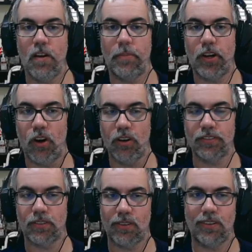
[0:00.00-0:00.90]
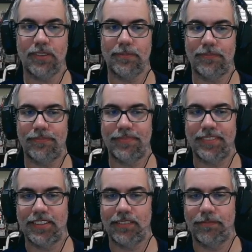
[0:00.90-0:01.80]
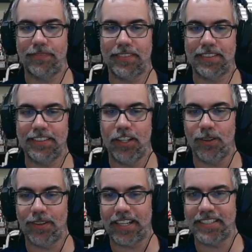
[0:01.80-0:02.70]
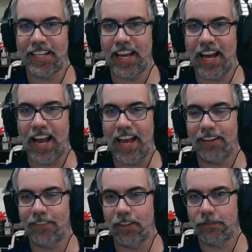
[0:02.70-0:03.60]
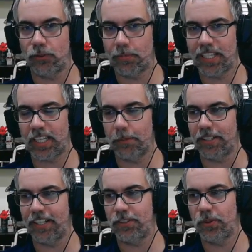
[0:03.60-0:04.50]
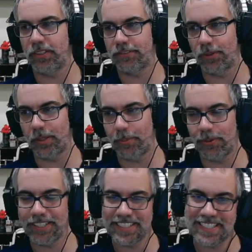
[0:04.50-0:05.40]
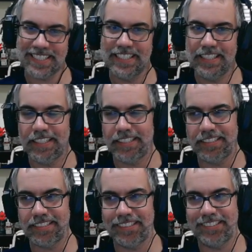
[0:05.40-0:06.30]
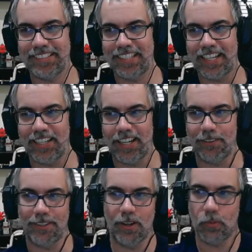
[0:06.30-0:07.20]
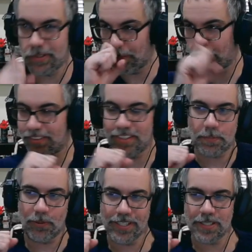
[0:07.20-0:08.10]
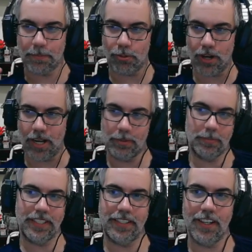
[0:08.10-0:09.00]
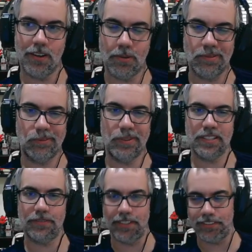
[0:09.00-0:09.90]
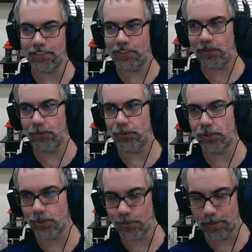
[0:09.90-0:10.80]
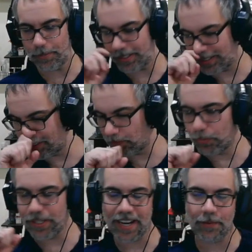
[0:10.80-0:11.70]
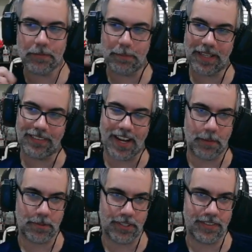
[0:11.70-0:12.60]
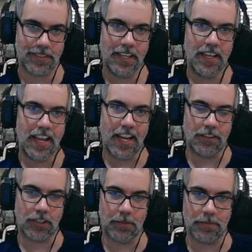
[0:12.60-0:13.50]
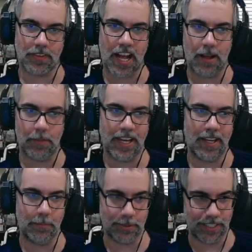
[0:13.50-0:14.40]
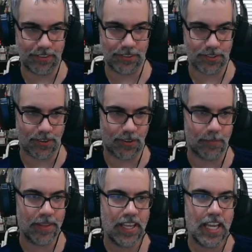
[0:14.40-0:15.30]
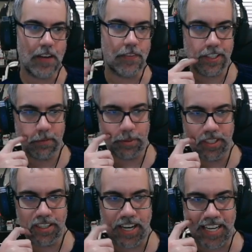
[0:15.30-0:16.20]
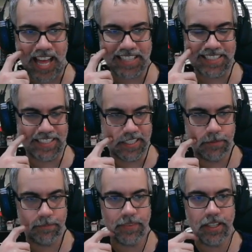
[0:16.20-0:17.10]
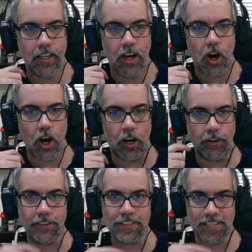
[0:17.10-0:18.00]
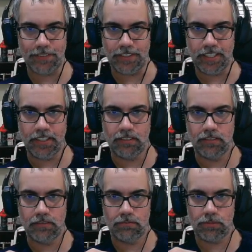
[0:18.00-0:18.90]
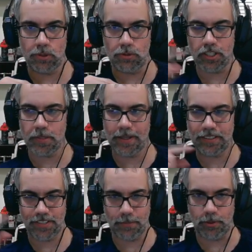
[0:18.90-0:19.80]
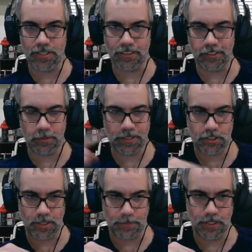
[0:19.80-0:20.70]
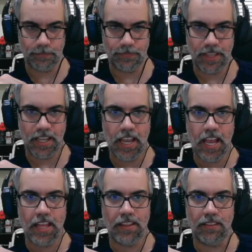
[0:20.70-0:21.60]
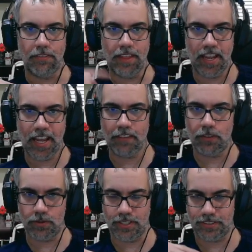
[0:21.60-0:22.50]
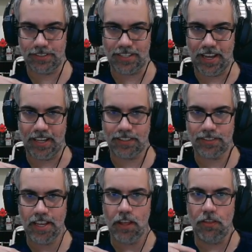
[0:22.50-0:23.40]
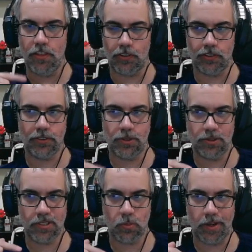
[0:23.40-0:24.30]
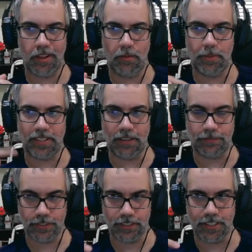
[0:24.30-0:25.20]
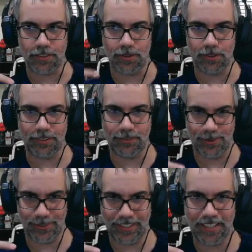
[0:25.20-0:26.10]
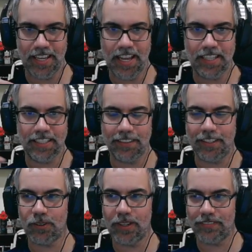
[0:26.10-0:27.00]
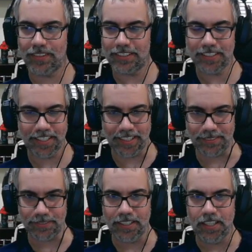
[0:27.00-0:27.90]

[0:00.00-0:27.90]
But overall, like I said, I had to run a 4-block. I'm looking at 240 points. I don't know. Was it worth its points? Probably no. Was it fun to do? Sure. But we now have better options in terms of combat and blenders and all. If you think of blender, Anati are 170, so just about the same points, a little bit cheaper. They have those 6 attacks. They're on 2s as well, but they have flurry, so they're re-rolling. Yeah, they don't have the cleave,